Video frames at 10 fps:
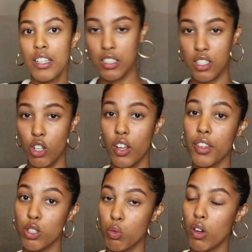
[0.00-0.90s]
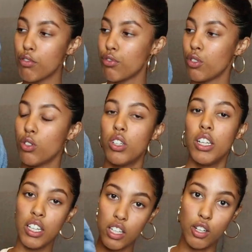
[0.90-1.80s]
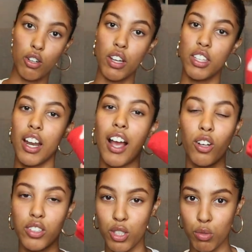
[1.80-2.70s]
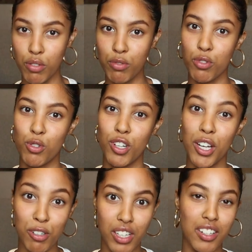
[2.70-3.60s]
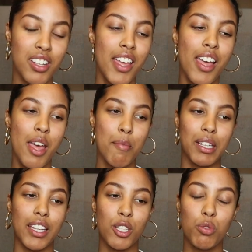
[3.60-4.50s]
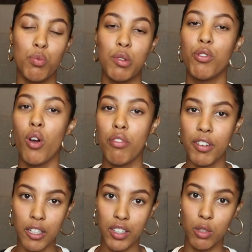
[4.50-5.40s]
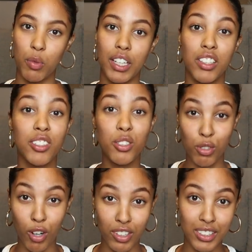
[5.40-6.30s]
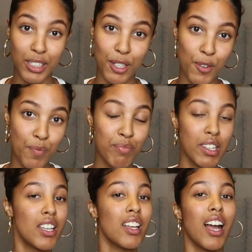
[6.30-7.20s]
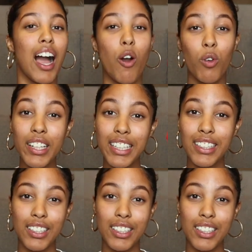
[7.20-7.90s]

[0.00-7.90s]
Sister got this one for Leo, and then I got this one for Lola, but that's before I found out that we're getting two dogs, so I will get